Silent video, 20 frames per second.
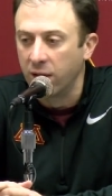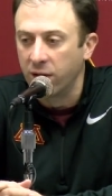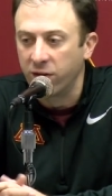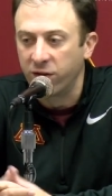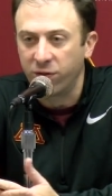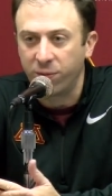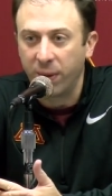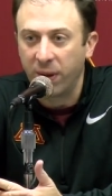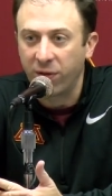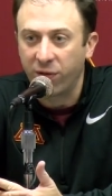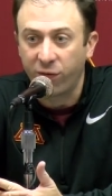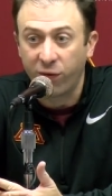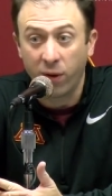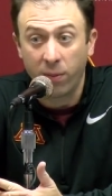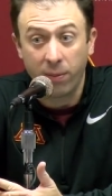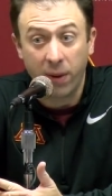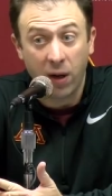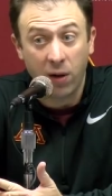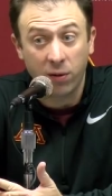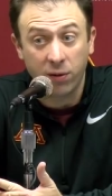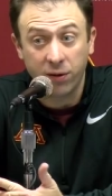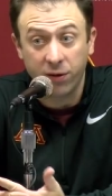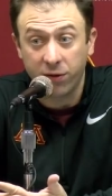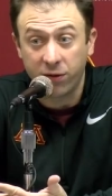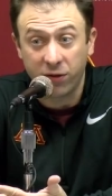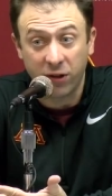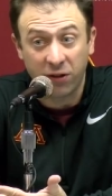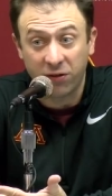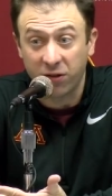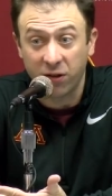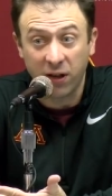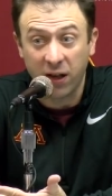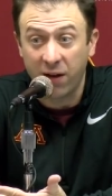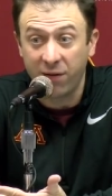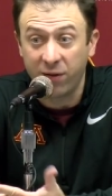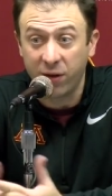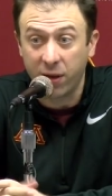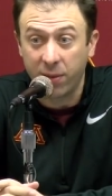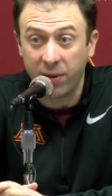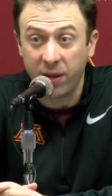Smith from Maryland,
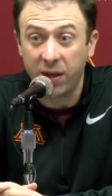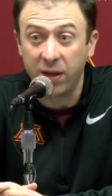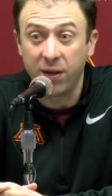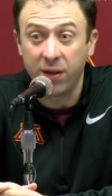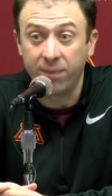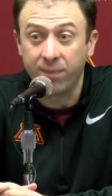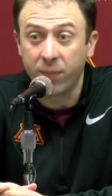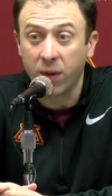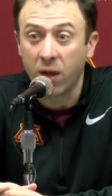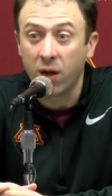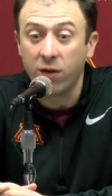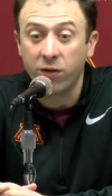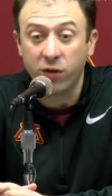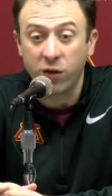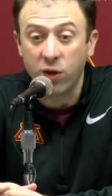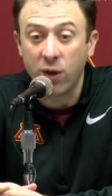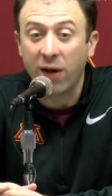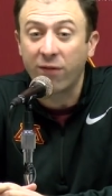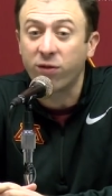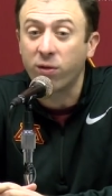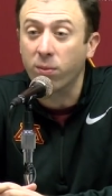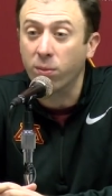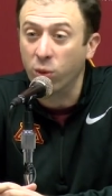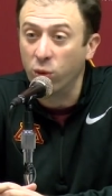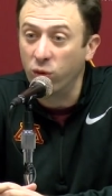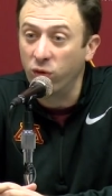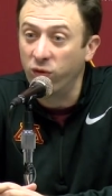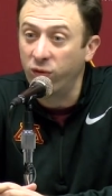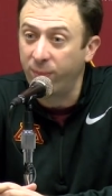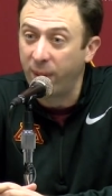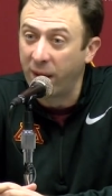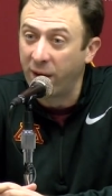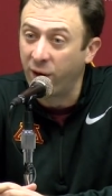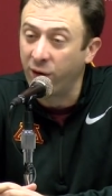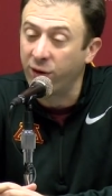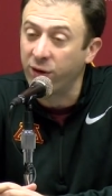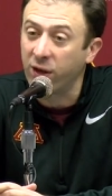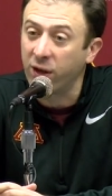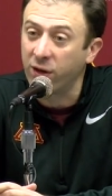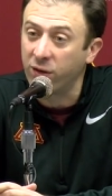6'11". I mean, so you have to move better.
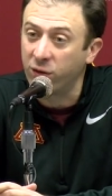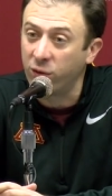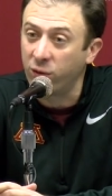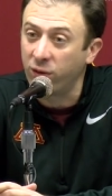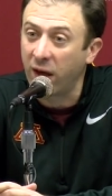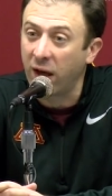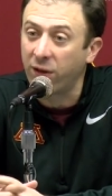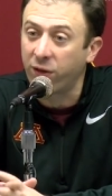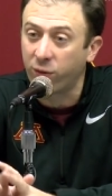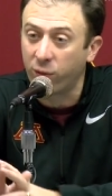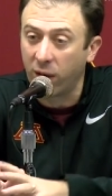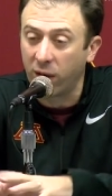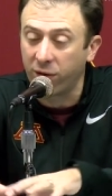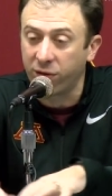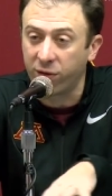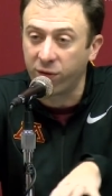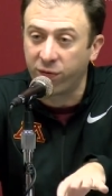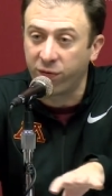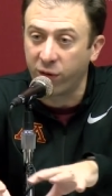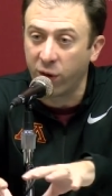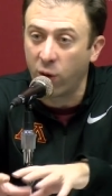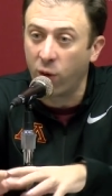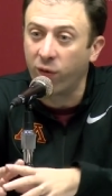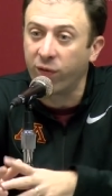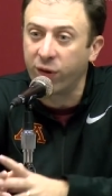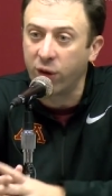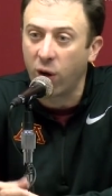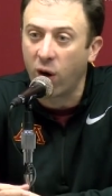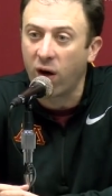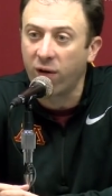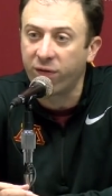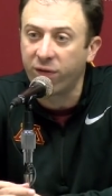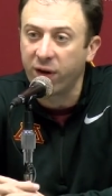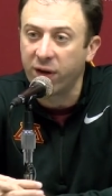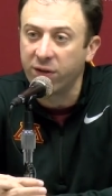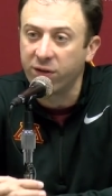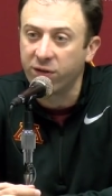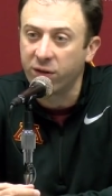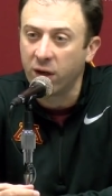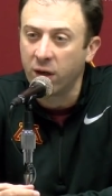You got to do that throughout the flow of the
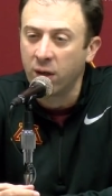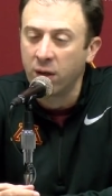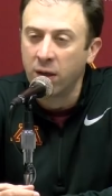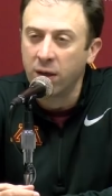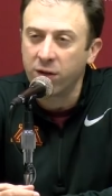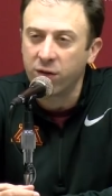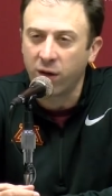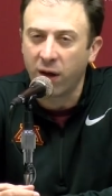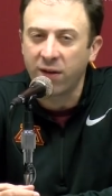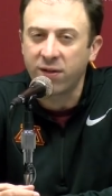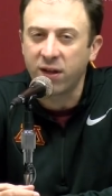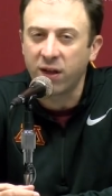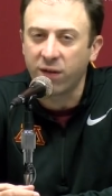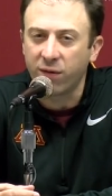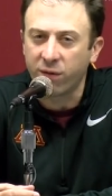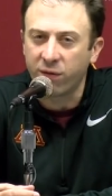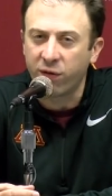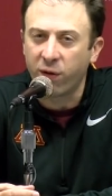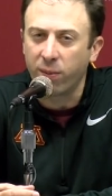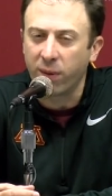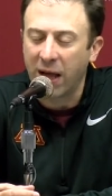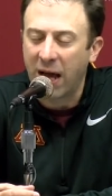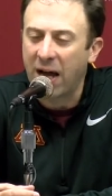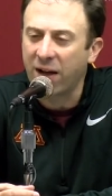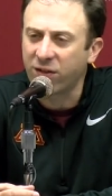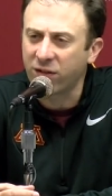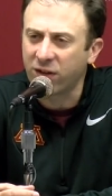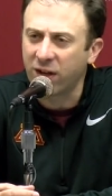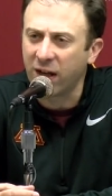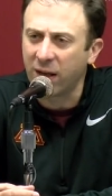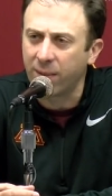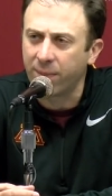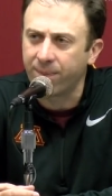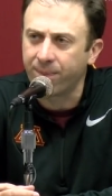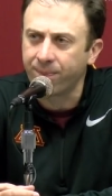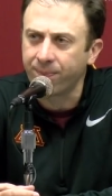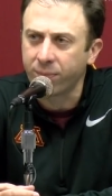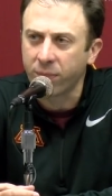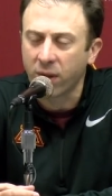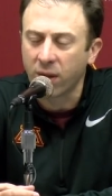offense. So I think from last game,
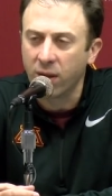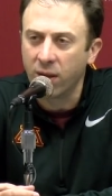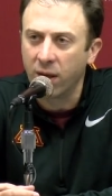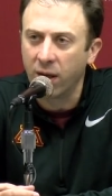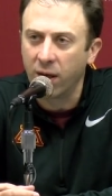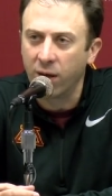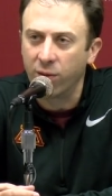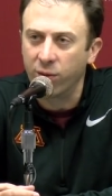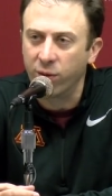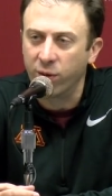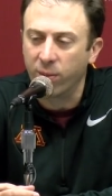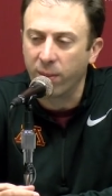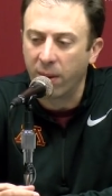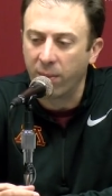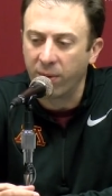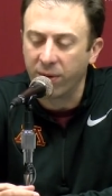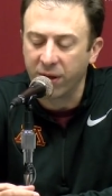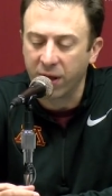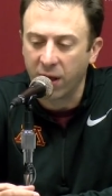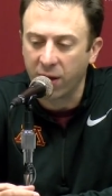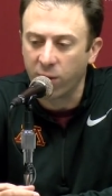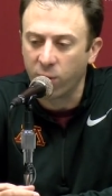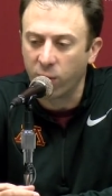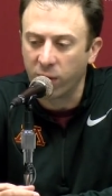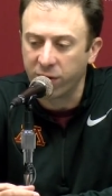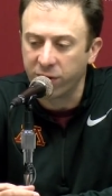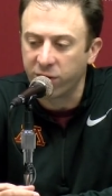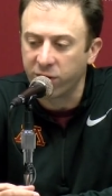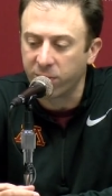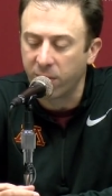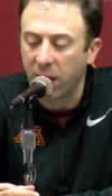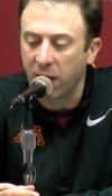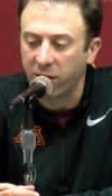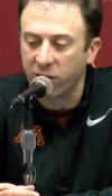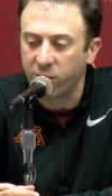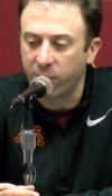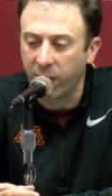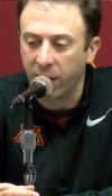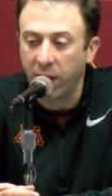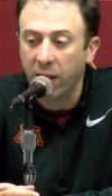I don't really remember the other ones as
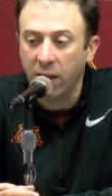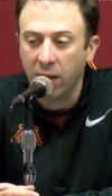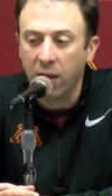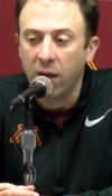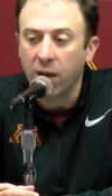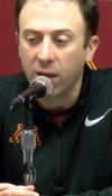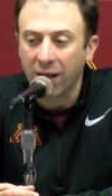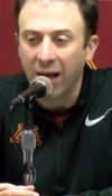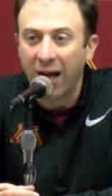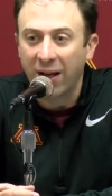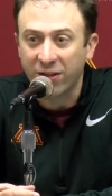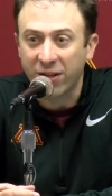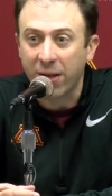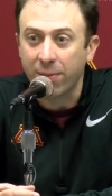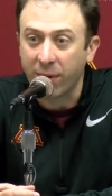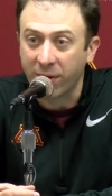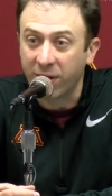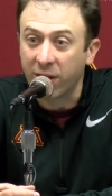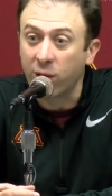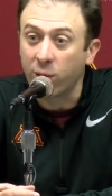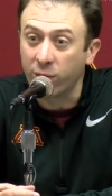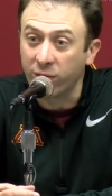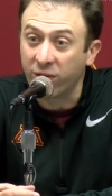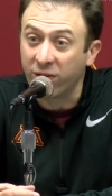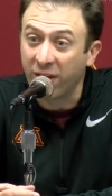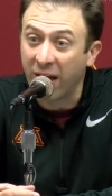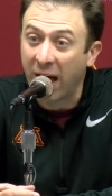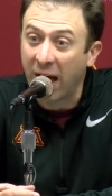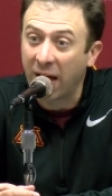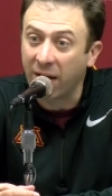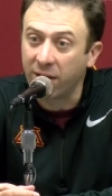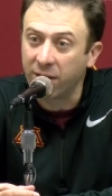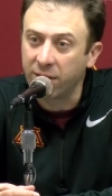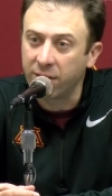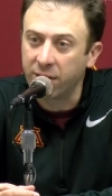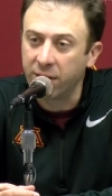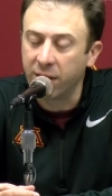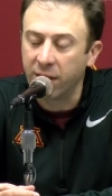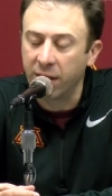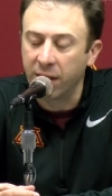much, but last game I think it was that.
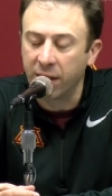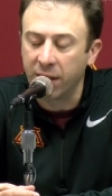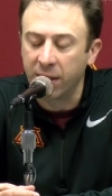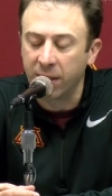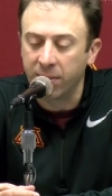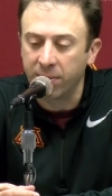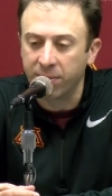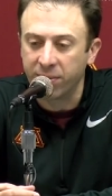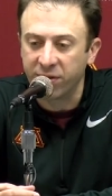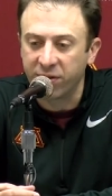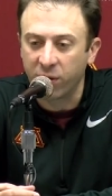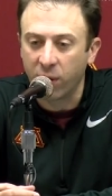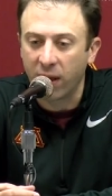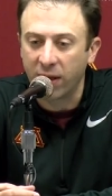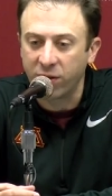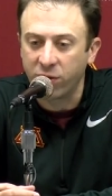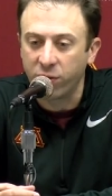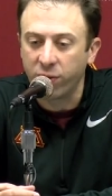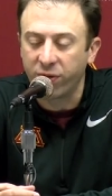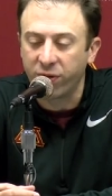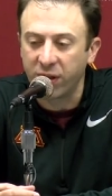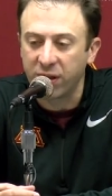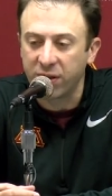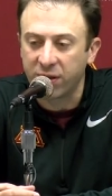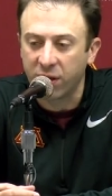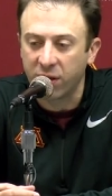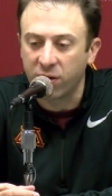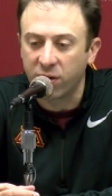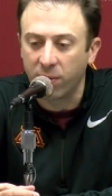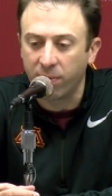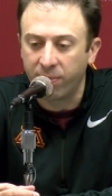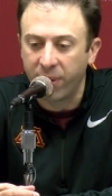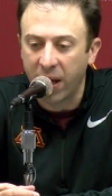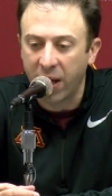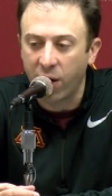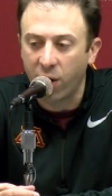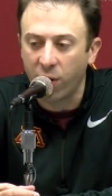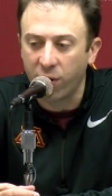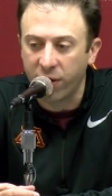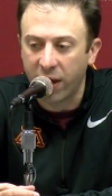So I do think that the
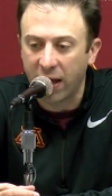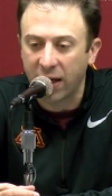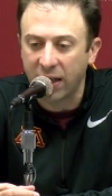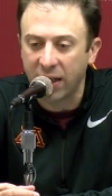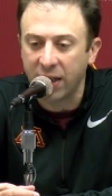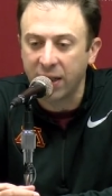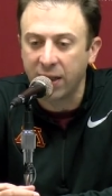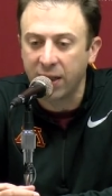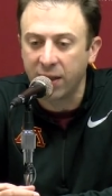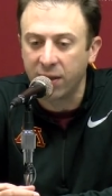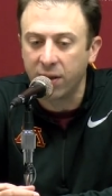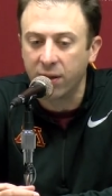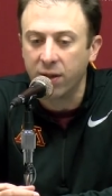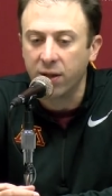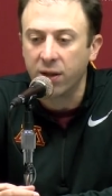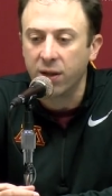better that he